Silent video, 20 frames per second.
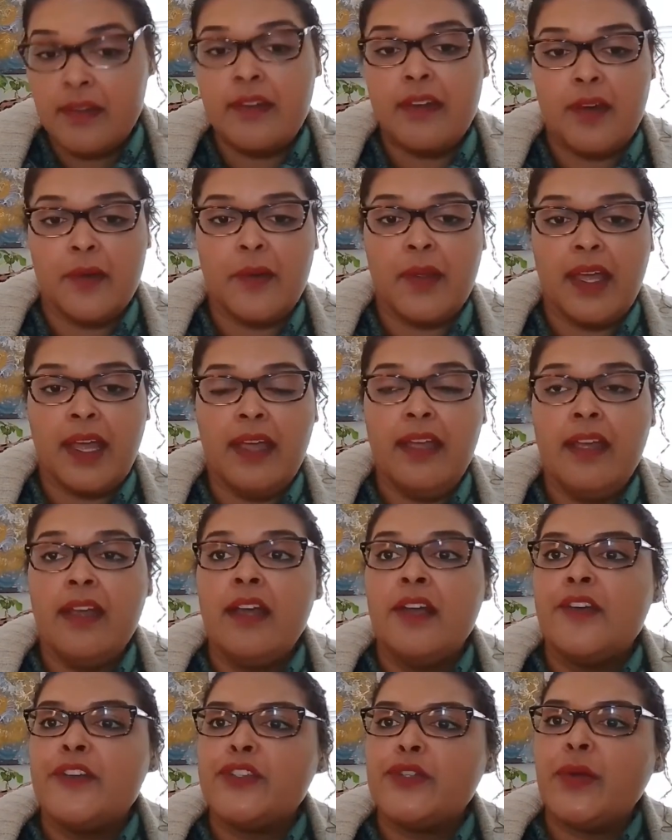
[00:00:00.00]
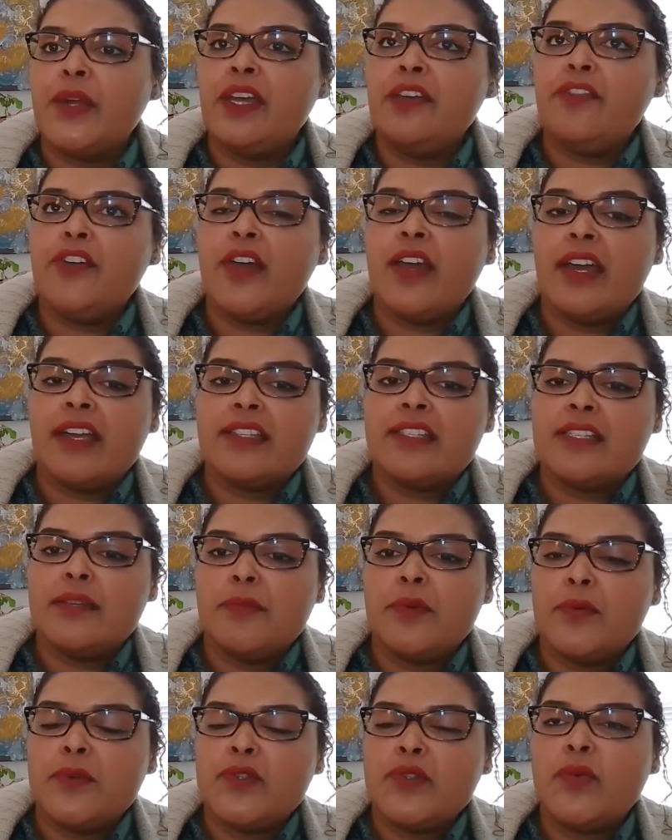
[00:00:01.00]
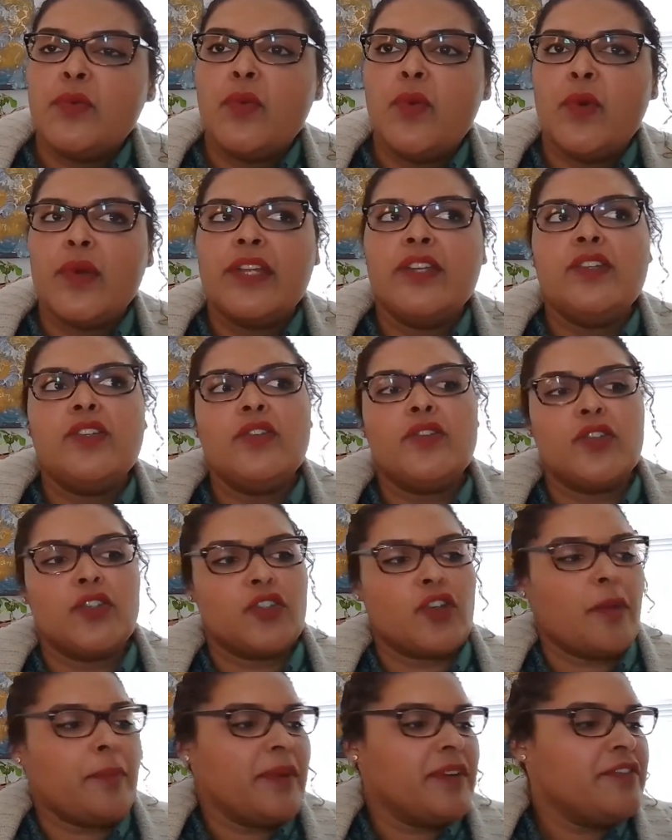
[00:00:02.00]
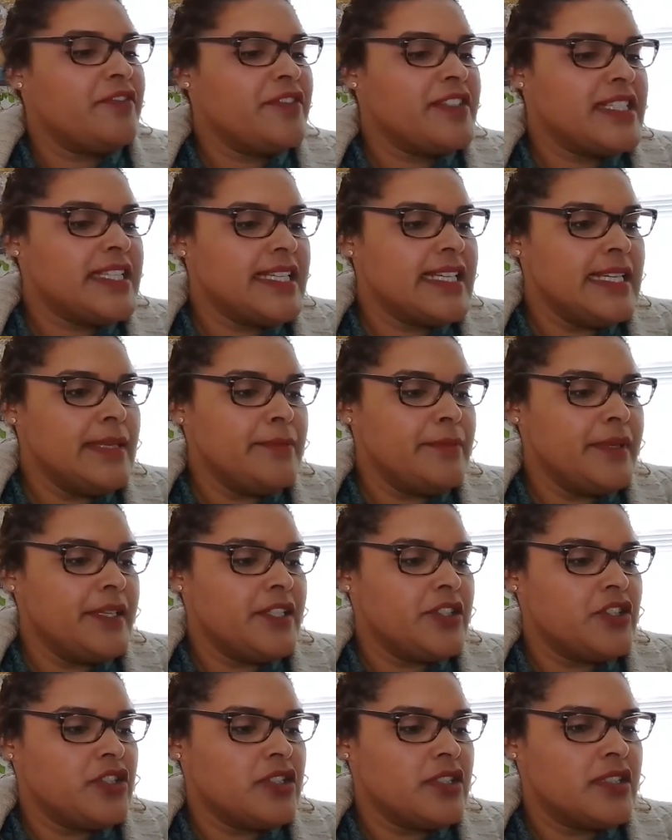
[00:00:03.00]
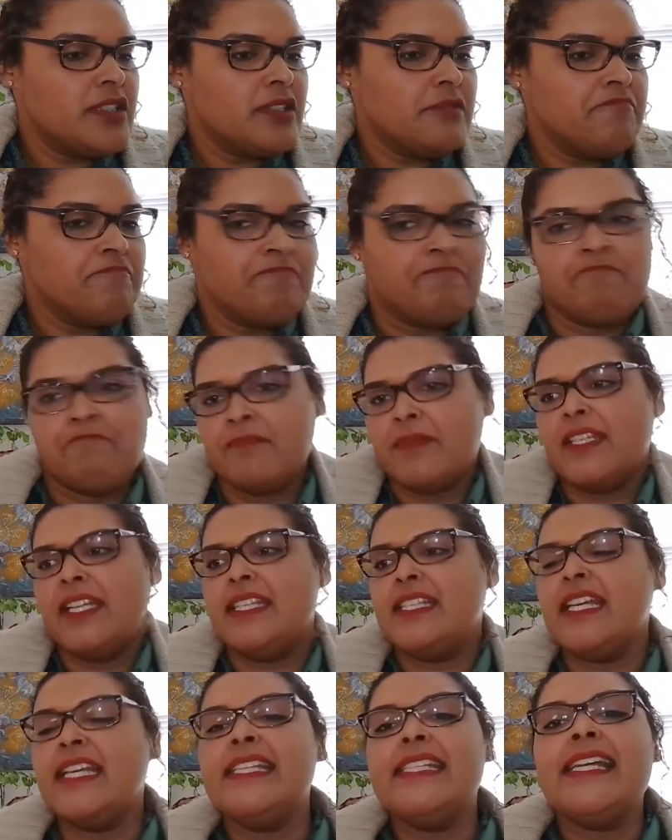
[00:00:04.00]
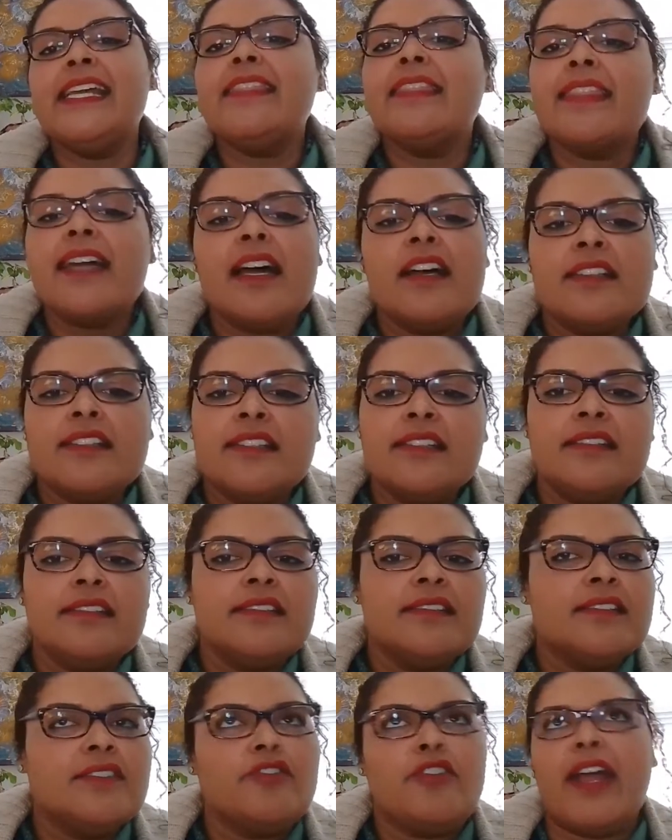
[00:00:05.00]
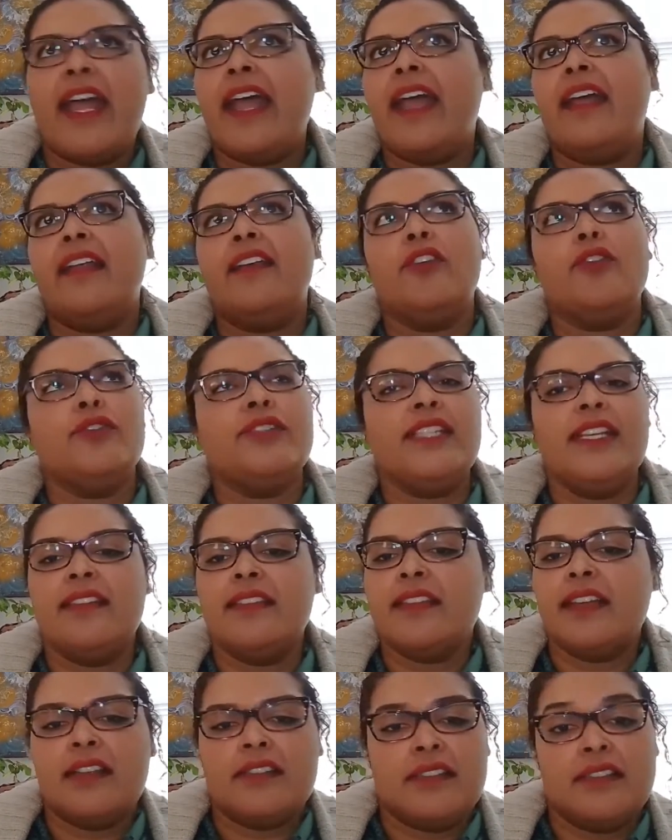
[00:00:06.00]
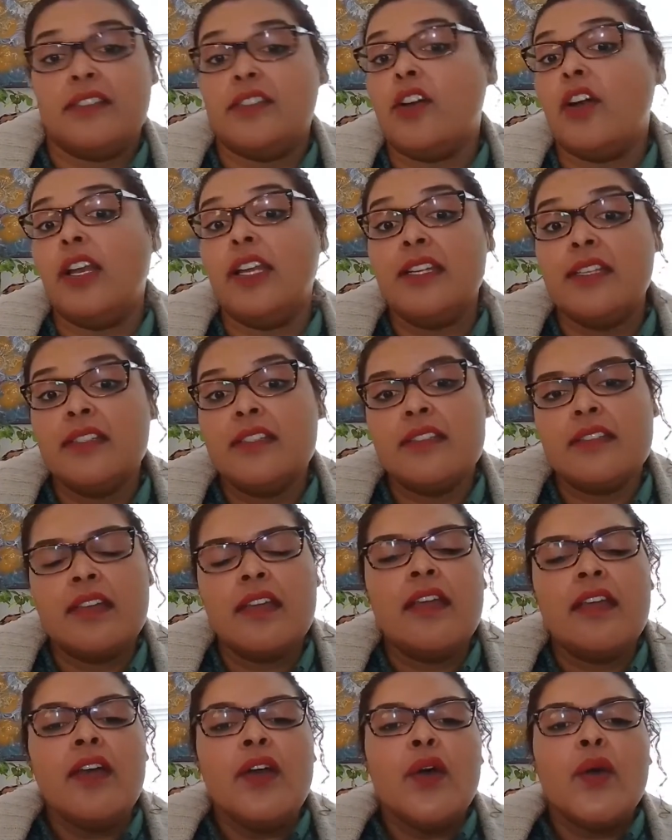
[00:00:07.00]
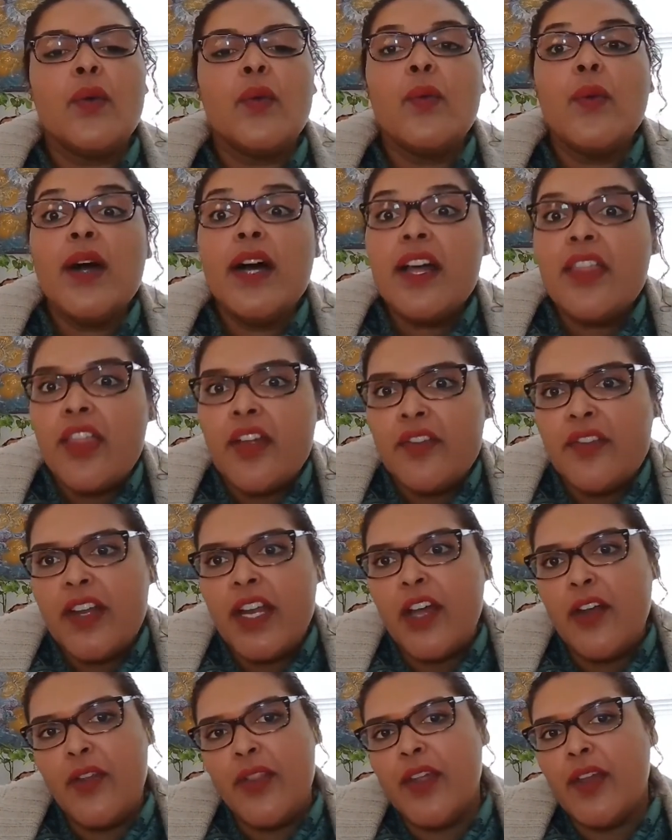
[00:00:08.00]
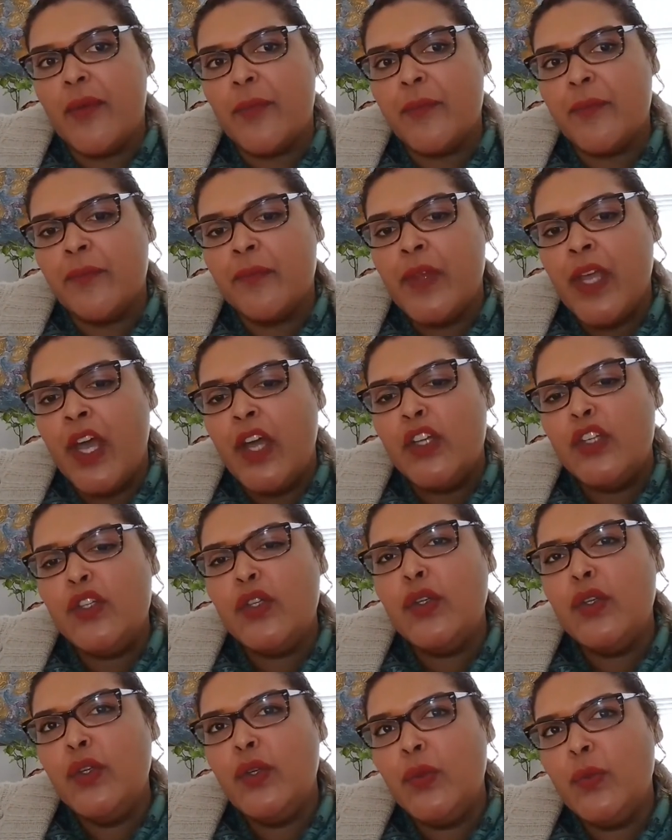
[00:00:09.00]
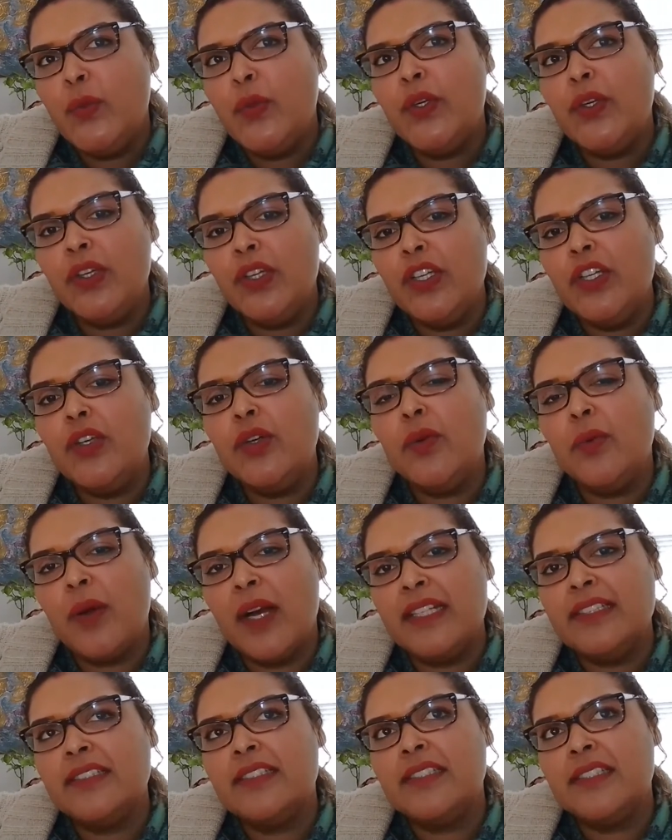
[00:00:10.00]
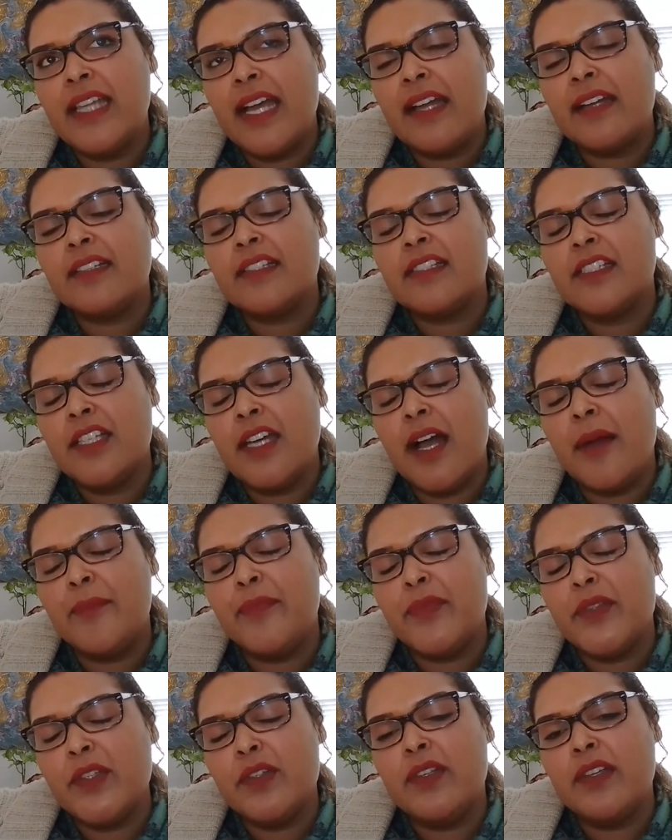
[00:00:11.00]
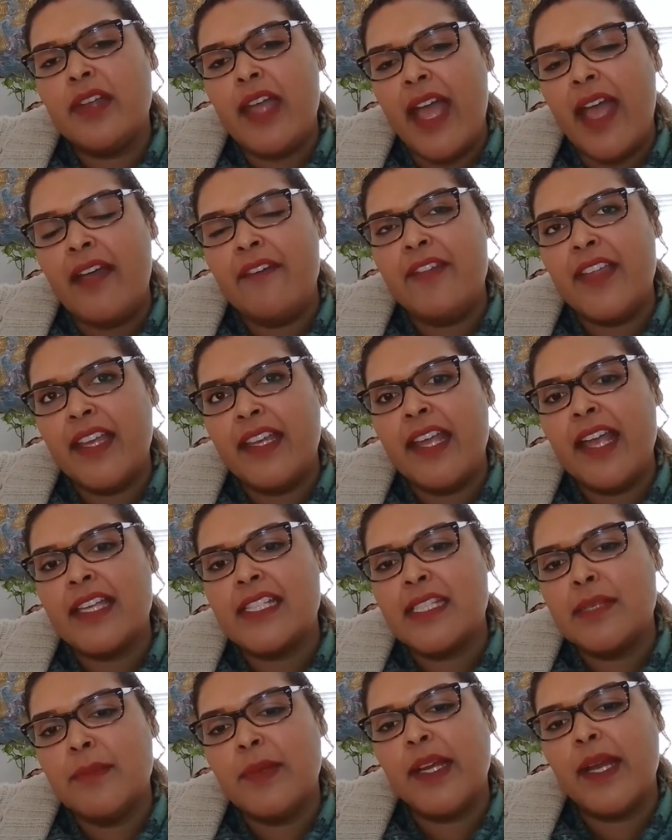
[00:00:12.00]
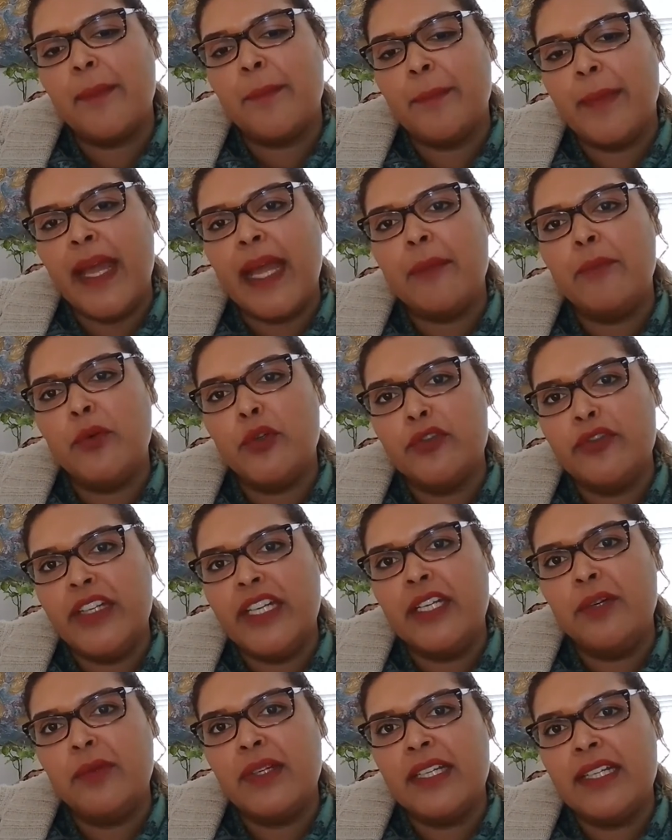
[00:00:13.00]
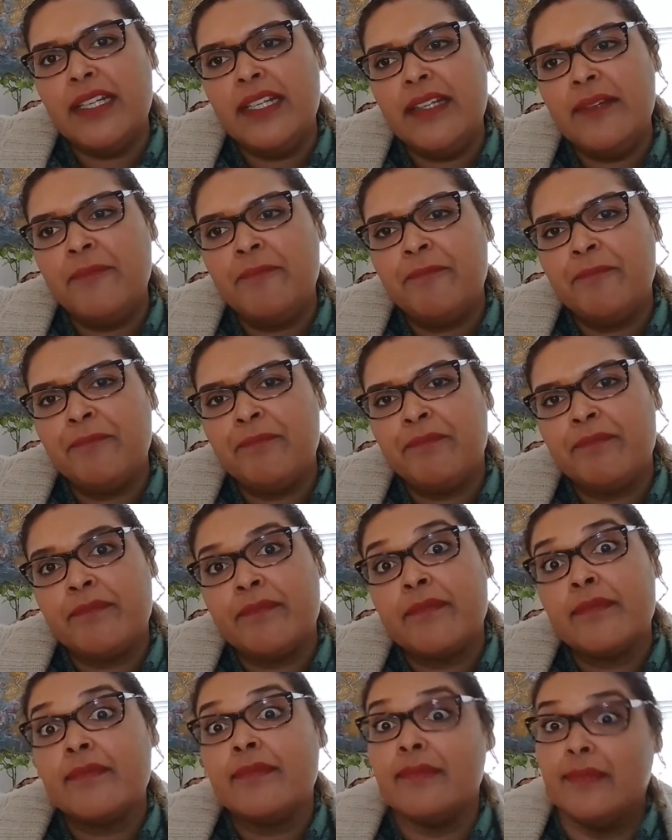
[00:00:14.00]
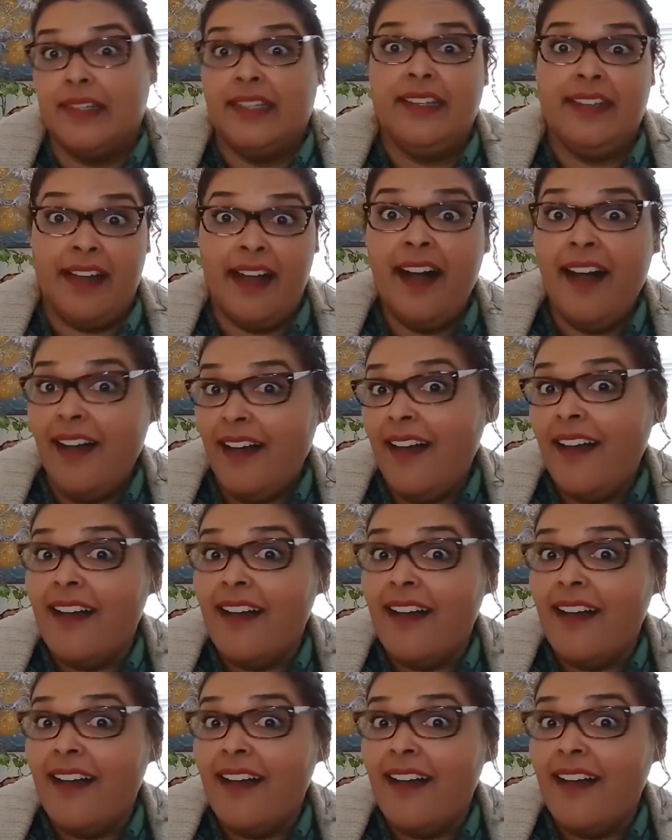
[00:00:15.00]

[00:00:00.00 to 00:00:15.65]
Okay, so if a customer was to walk into your shop and physically purchase, let's say 10,000 Rand or $10,000 worth of clothing, wouldn't you want that to have that customer come back more frequently? Yeah.